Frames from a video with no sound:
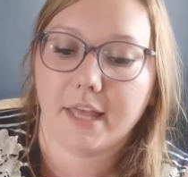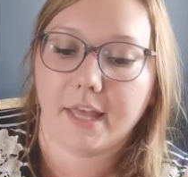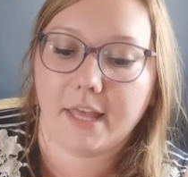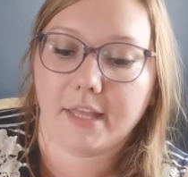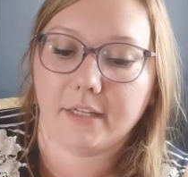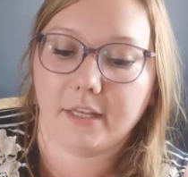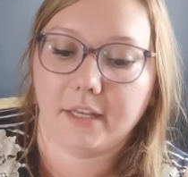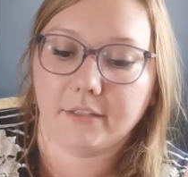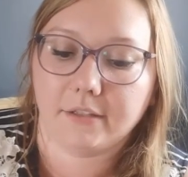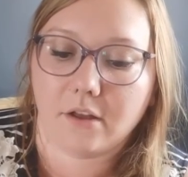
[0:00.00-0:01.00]
And
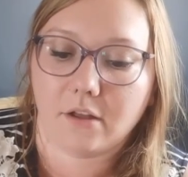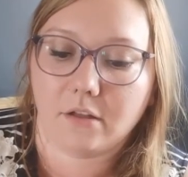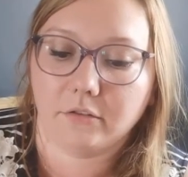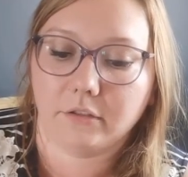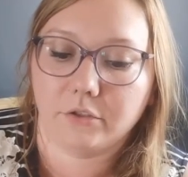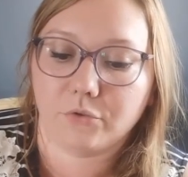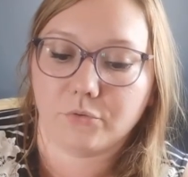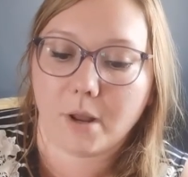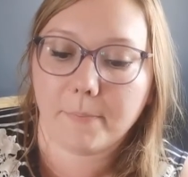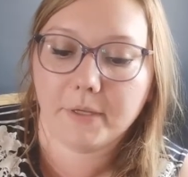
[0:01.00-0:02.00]
it's called
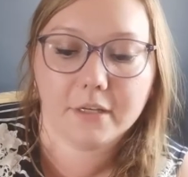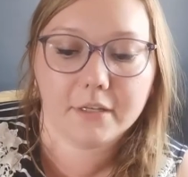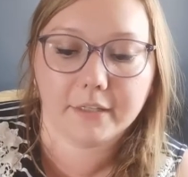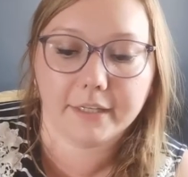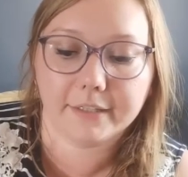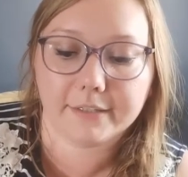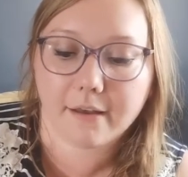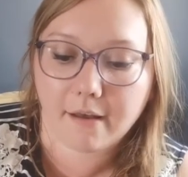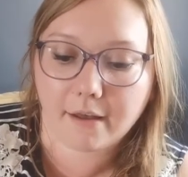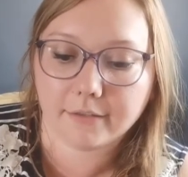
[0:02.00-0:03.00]
Tropic Like It's
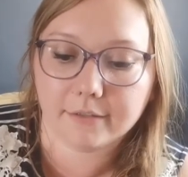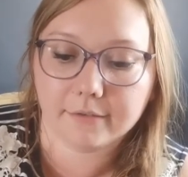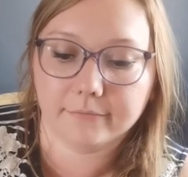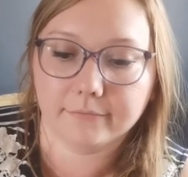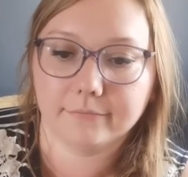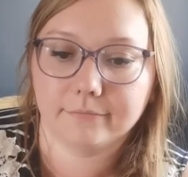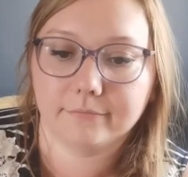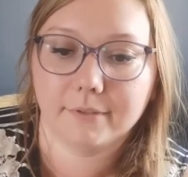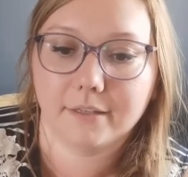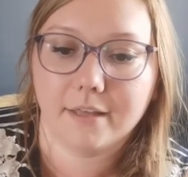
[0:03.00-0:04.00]
Hot.
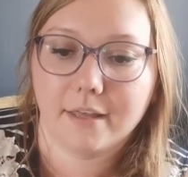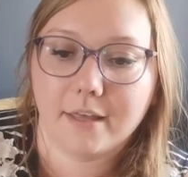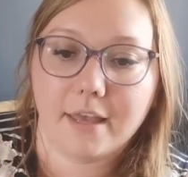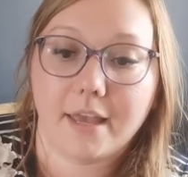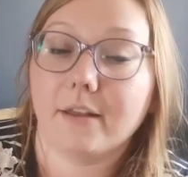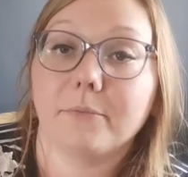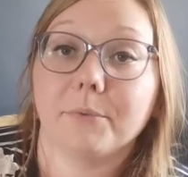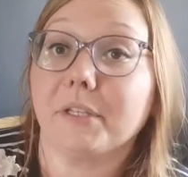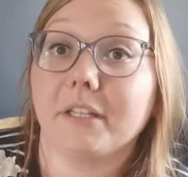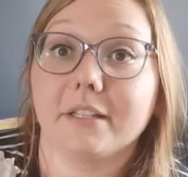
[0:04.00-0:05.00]
And
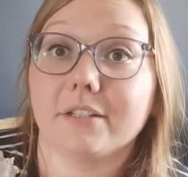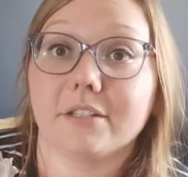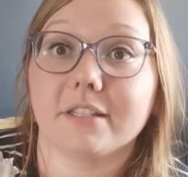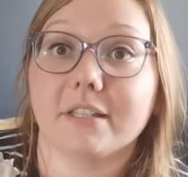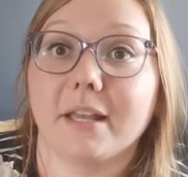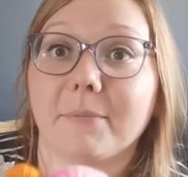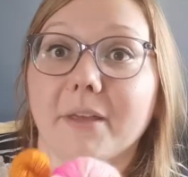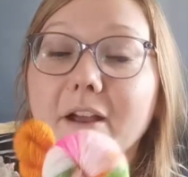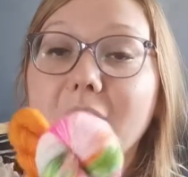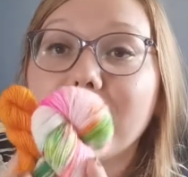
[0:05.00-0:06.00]
really, it's just the name
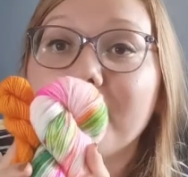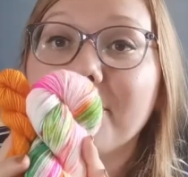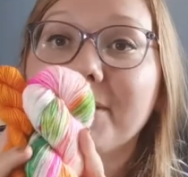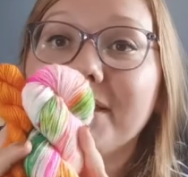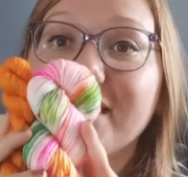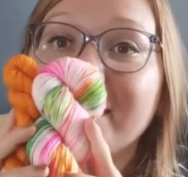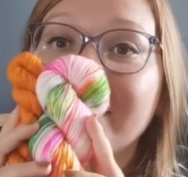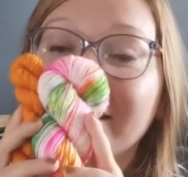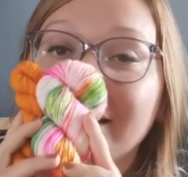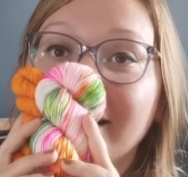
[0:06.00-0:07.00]
that got me. But then
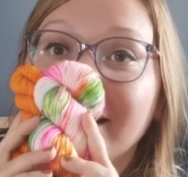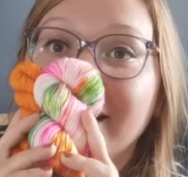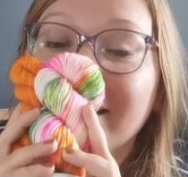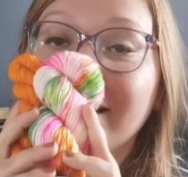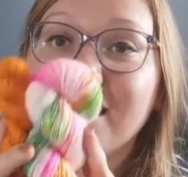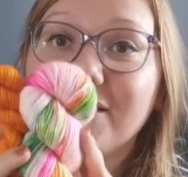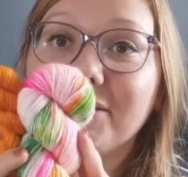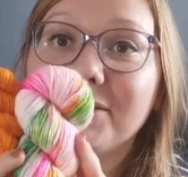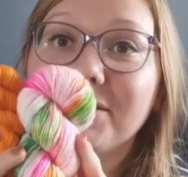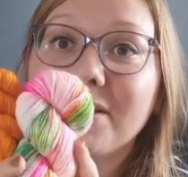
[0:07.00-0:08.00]
the
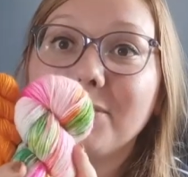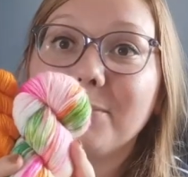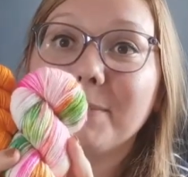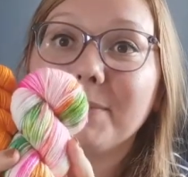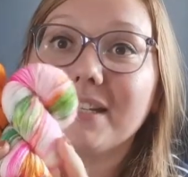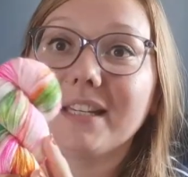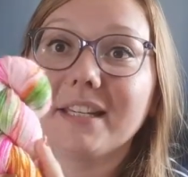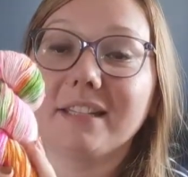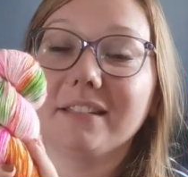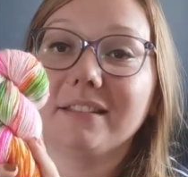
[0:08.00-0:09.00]
colors on the
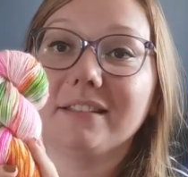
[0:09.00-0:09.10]
website